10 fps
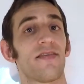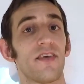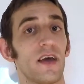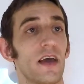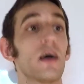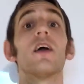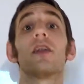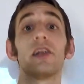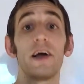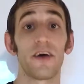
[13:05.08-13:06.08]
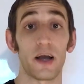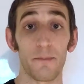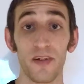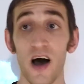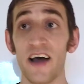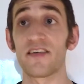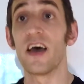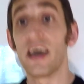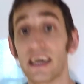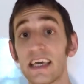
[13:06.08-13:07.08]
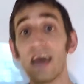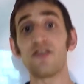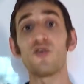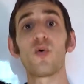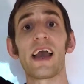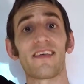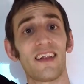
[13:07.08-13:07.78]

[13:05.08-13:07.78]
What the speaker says: the lyric implies, gives you wings,